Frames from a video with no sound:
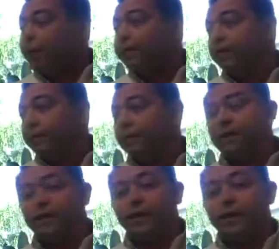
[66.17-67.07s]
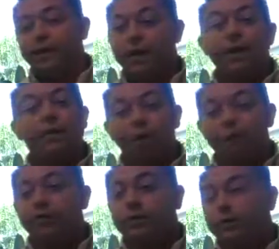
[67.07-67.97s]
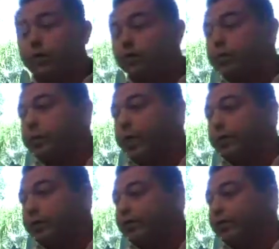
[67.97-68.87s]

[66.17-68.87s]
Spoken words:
the big difference and very important to